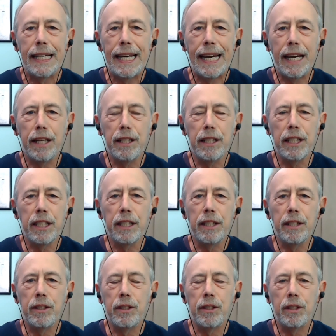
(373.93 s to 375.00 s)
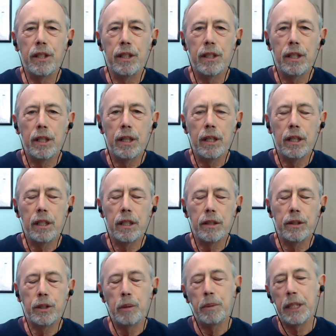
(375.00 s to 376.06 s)
and needs
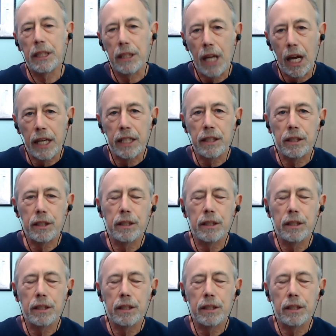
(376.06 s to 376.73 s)
to be liked,